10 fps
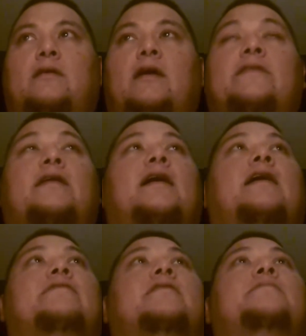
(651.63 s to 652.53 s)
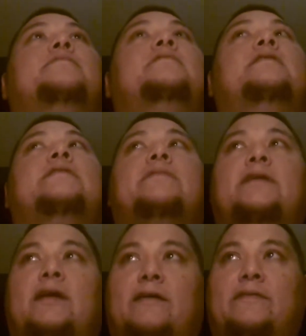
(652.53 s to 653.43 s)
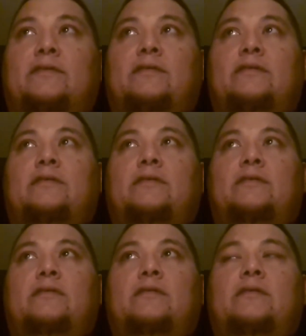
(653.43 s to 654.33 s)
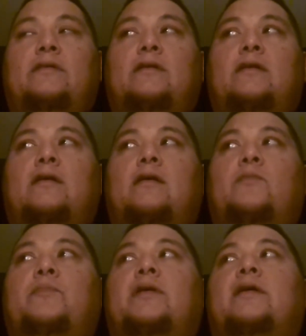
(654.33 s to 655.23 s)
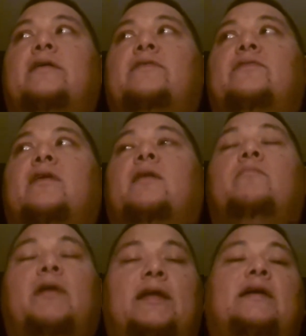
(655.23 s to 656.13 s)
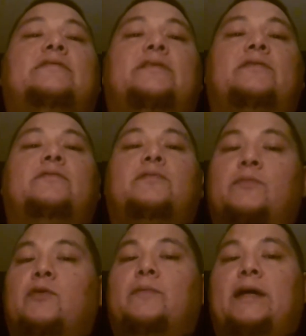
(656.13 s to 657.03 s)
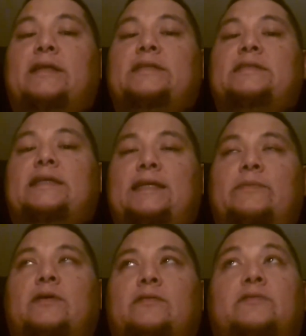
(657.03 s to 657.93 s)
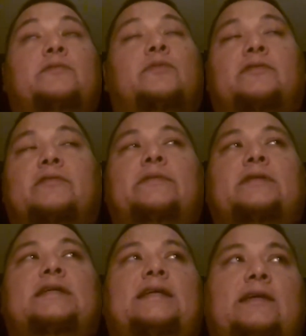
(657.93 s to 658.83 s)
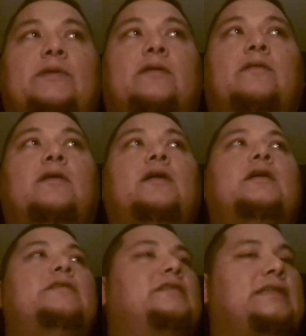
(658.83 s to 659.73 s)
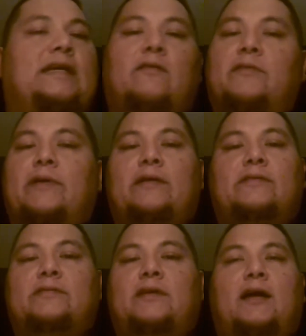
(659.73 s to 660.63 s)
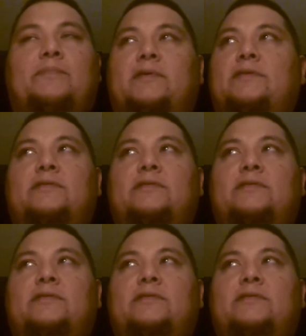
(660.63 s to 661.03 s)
And then I have to completely recover because I might actually do 2 more batches of chemo, 2 more treatments of chemo, just to get all the microscopic